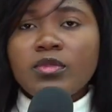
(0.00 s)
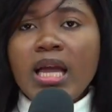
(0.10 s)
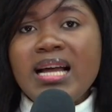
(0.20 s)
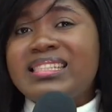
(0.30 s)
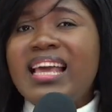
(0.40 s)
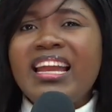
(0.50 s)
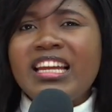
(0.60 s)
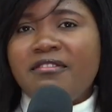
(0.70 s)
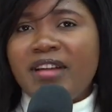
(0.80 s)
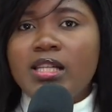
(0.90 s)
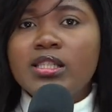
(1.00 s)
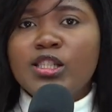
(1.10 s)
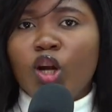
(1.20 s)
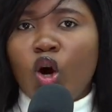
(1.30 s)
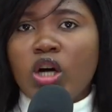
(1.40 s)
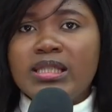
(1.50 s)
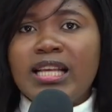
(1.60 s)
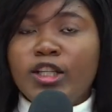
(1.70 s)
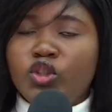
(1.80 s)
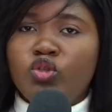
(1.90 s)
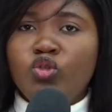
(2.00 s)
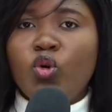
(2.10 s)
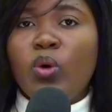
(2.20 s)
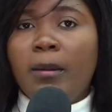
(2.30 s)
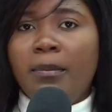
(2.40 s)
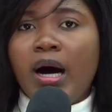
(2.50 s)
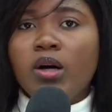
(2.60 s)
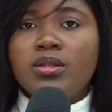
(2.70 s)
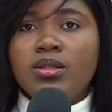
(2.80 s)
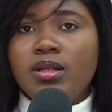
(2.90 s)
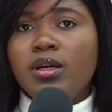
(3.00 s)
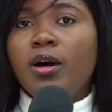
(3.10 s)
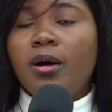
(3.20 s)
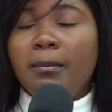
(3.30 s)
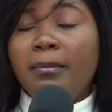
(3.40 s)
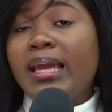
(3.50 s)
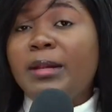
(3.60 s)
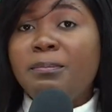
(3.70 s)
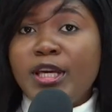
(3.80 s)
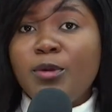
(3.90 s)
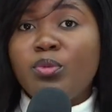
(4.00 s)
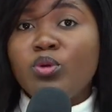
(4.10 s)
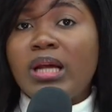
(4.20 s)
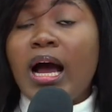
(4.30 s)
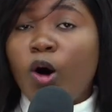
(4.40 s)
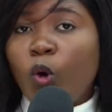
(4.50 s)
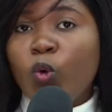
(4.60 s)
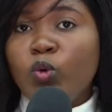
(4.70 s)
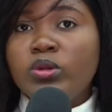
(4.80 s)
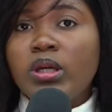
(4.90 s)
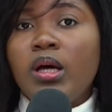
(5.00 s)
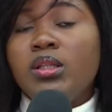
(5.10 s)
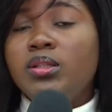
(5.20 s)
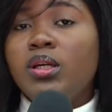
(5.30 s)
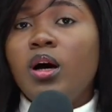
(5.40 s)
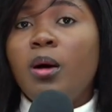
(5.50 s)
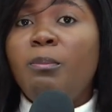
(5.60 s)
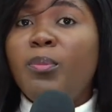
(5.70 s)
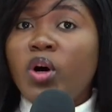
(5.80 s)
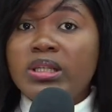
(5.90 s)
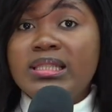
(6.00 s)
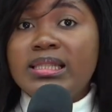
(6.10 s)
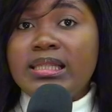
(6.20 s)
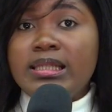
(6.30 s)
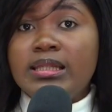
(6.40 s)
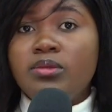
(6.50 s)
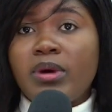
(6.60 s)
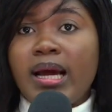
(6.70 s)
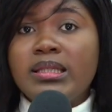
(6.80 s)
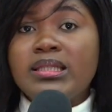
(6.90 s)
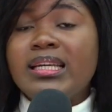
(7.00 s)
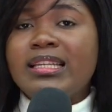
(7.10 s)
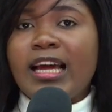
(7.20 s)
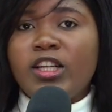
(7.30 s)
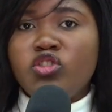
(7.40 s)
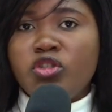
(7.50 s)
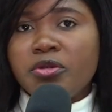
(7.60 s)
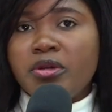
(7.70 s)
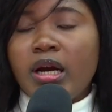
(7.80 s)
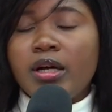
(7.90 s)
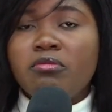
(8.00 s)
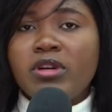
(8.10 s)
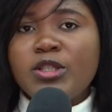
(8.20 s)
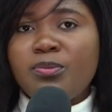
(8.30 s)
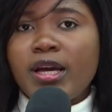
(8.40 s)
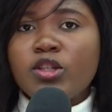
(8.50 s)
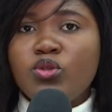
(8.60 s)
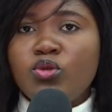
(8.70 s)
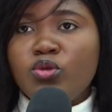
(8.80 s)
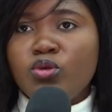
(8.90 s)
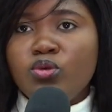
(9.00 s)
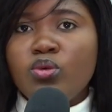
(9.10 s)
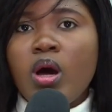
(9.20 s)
attend events a lot and you know about the main people that hold the policies, right, in Nigeria in respect to